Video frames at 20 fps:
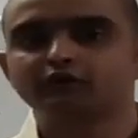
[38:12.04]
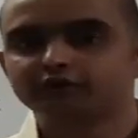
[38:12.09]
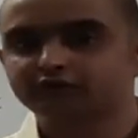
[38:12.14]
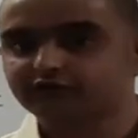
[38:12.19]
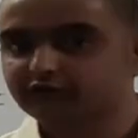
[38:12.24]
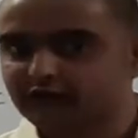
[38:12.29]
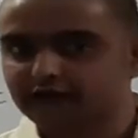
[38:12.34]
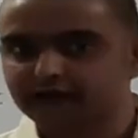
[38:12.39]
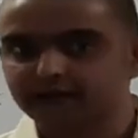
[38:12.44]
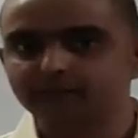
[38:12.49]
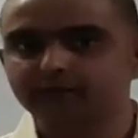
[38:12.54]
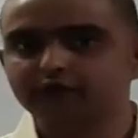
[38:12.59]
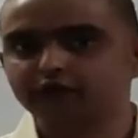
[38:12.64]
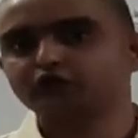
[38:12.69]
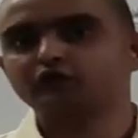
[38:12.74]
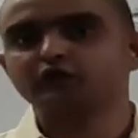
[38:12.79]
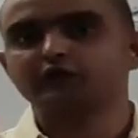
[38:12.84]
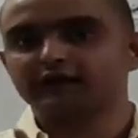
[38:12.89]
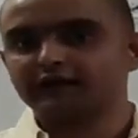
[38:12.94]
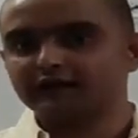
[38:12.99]
of time in
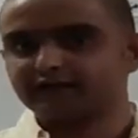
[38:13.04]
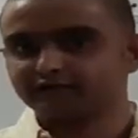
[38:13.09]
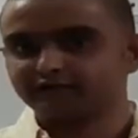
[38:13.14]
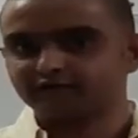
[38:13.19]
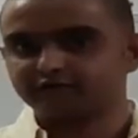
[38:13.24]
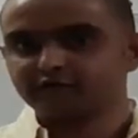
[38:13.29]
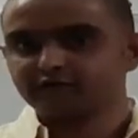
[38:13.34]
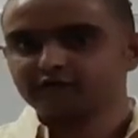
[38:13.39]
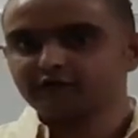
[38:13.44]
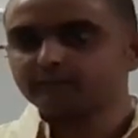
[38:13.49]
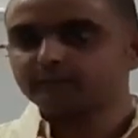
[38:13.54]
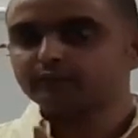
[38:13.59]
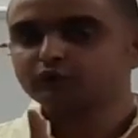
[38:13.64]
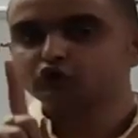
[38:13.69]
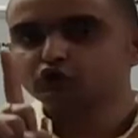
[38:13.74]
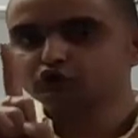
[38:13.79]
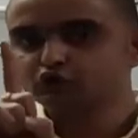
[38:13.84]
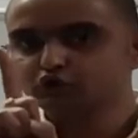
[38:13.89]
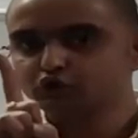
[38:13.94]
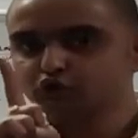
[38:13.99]
your life.
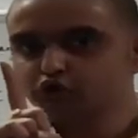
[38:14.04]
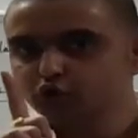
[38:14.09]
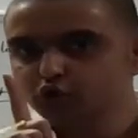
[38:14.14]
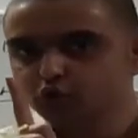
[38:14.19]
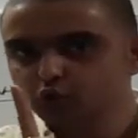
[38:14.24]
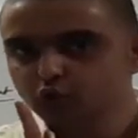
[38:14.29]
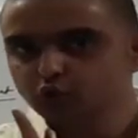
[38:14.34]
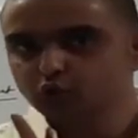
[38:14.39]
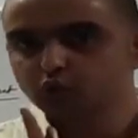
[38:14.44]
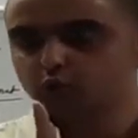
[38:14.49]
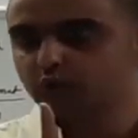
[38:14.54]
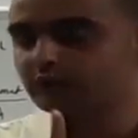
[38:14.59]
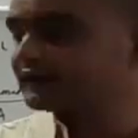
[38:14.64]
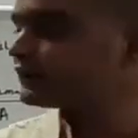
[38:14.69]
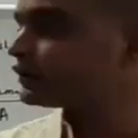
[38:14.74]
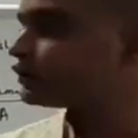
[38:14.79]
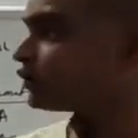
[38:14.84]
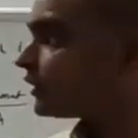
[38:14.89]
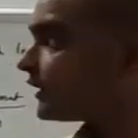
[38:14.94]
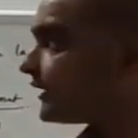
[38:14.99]
Because when
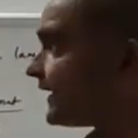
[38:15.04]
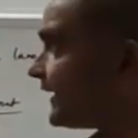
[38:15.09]
you are